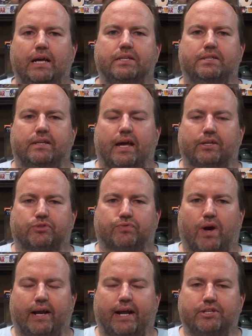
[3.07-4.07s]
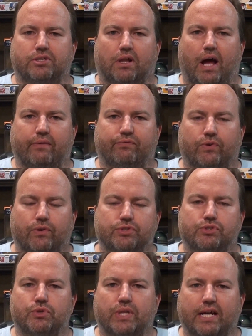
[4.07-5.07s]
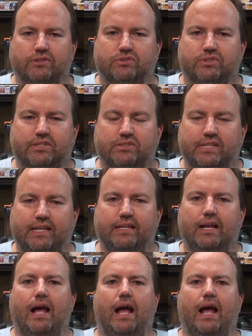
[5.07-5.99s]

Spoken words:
Today is Friday, July 1st, 2016.